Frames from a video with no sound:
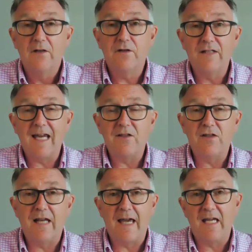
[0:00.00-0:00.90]
So
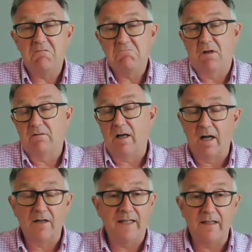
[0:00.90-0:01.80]
DHEA,
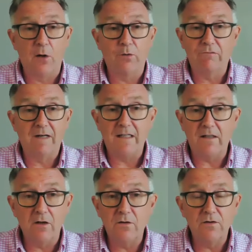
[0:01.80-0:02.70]
I think no one really
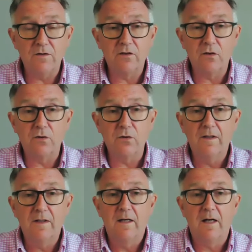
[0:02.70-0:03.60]
knows at all.
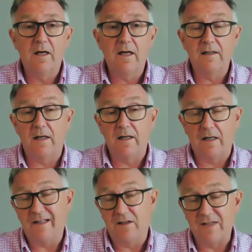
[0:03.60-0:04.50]
And I
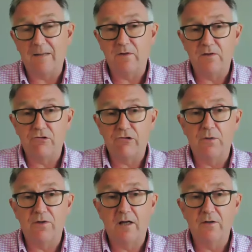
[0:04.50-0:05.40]
think the same is true
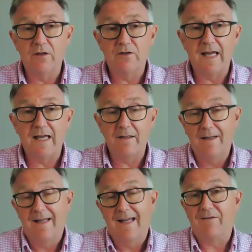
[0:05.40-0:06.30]
with CoQ10.
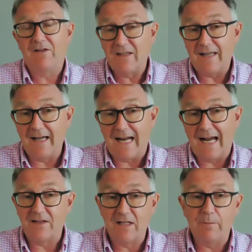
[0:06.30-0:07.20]
Having said that,
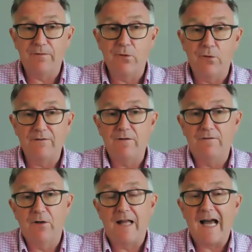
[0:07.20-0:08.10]
as I said before, if you
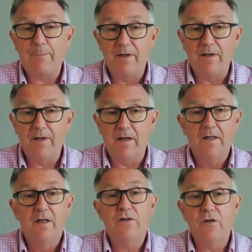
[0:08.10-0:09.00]
feel happier
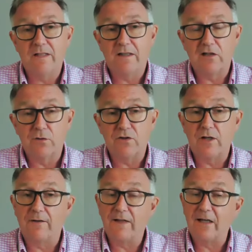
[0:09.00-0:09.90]
using this sort of
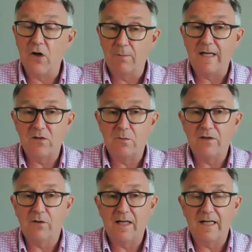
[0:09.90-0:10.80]
stuff in combination with
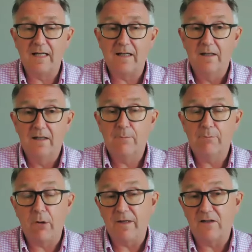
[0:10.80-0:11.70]
your clinic, then
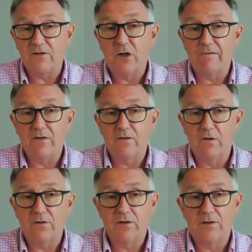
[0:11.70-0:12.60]
probably there's no reason
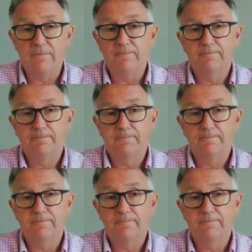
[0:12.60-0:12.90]
not to.